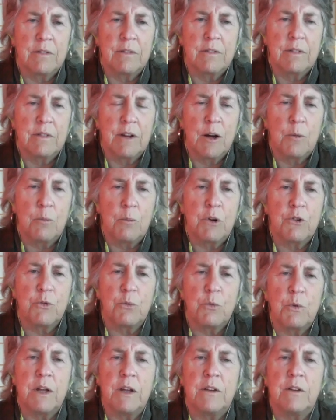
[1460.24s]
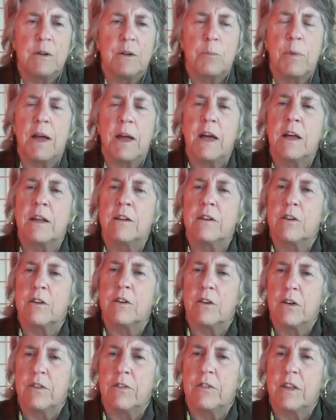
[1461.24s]
How much we depend
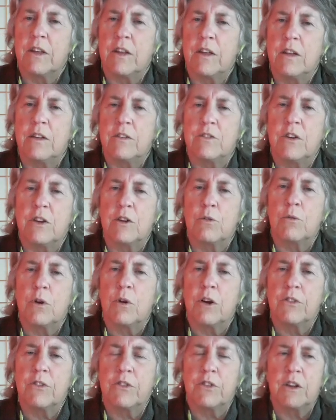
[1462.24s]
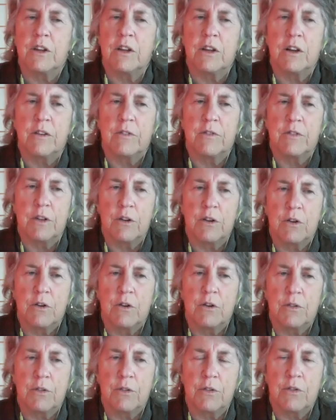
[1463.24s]
on the generosity of the
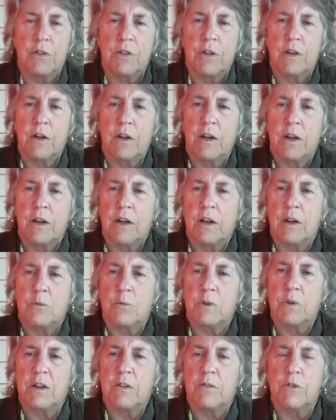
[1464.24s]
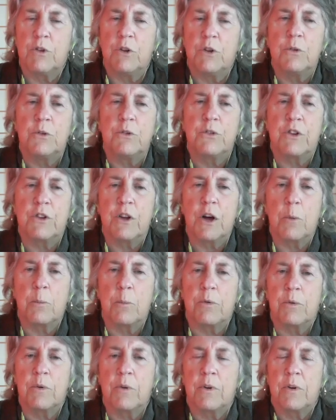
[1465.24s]
earth, and we have used up
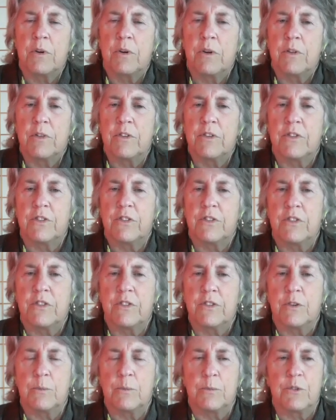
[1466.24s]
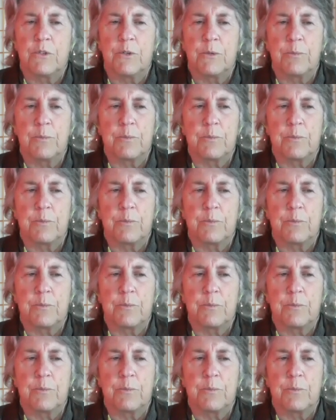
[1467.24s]
the systems.